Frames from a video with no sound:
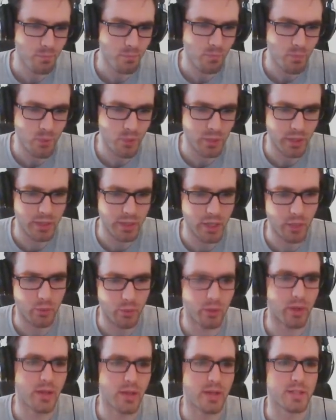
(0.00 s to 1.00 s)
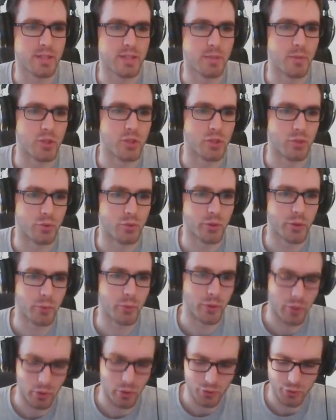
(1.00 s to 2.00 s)
Okay, now as I mentioned earlier, we
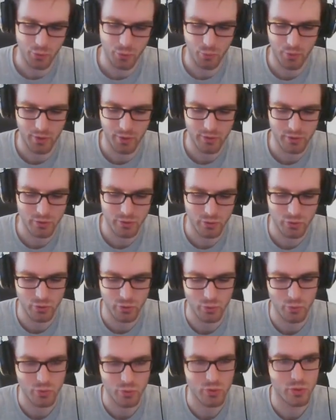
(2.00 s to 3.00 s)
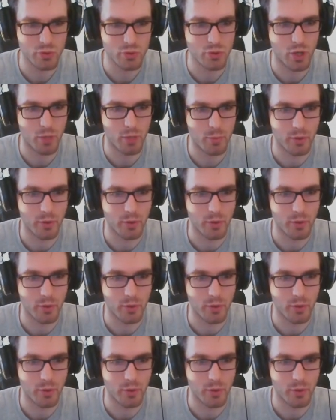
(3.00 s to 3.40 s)
also want to stop our